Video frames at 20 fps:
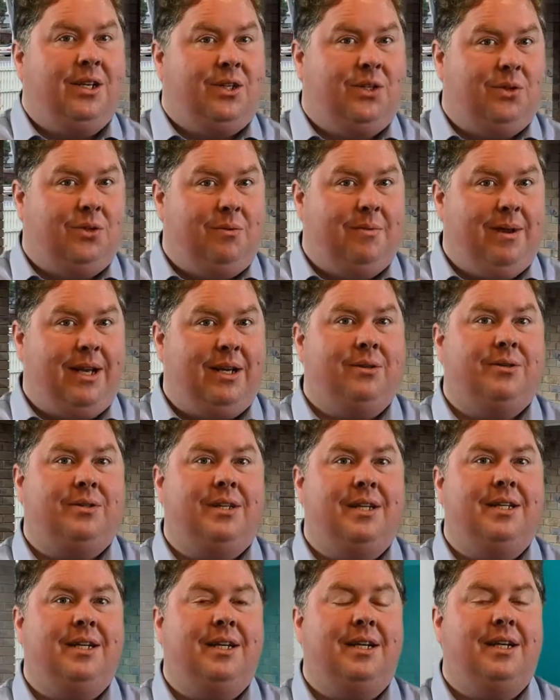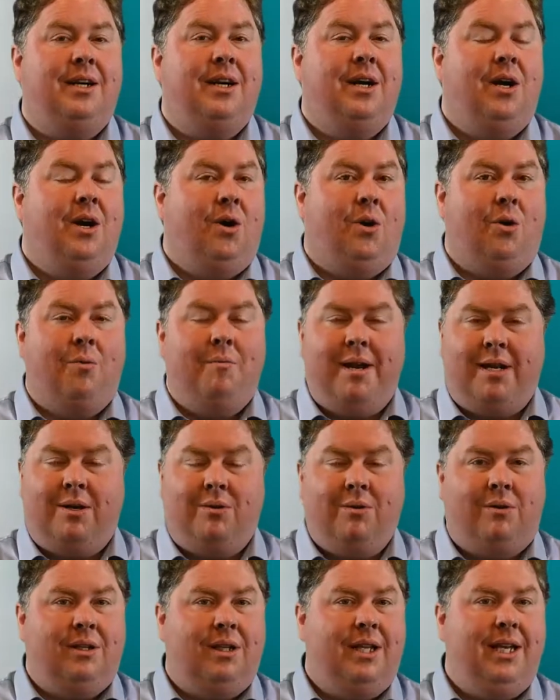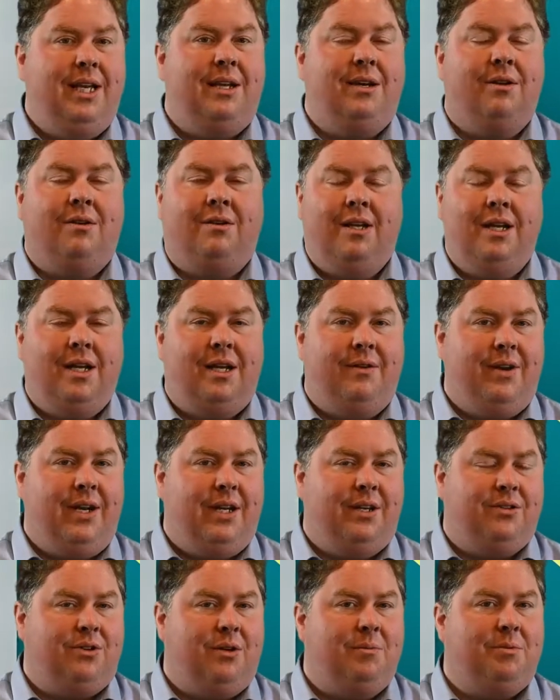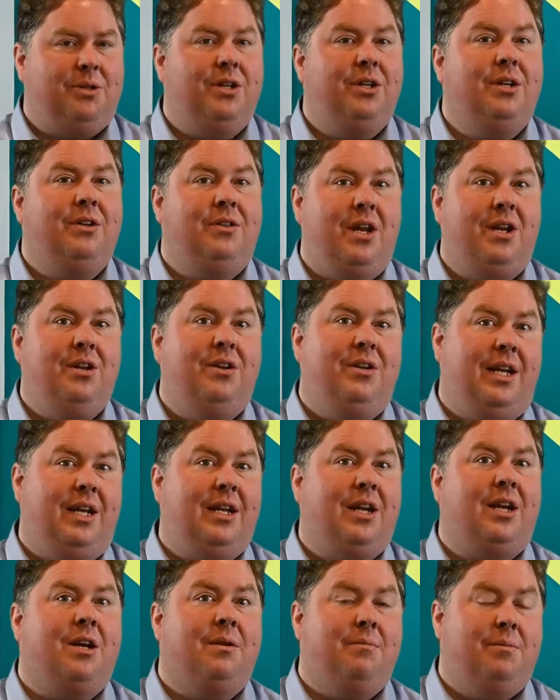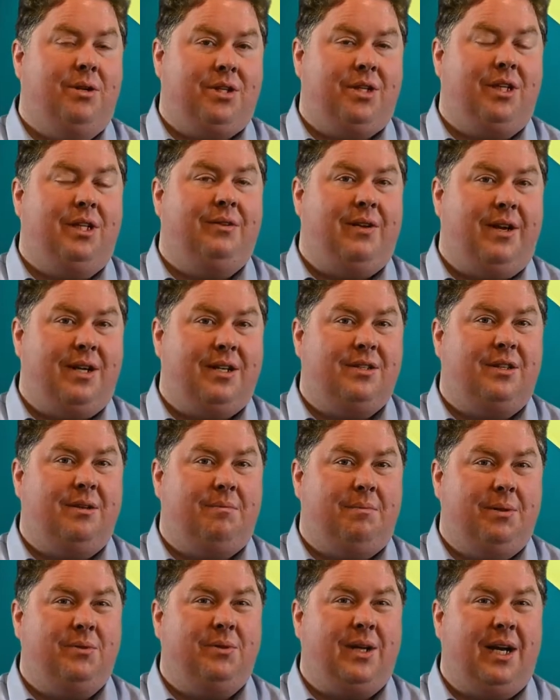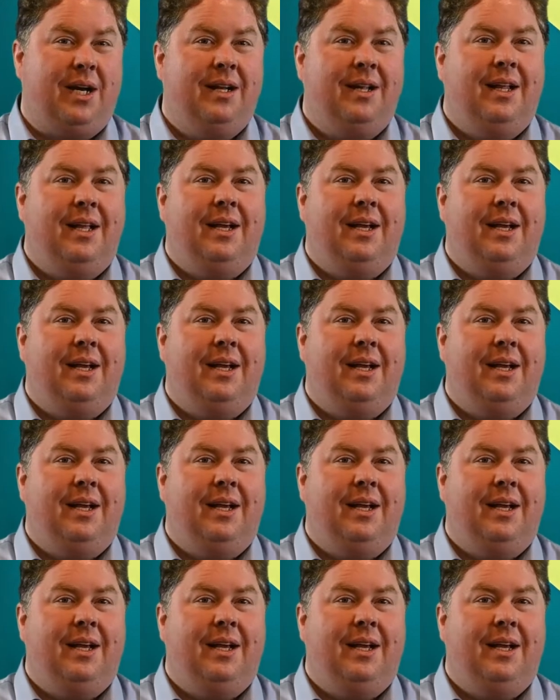to a medical center or medical clinic, a clinic of any description, then you need a commercially registered builder.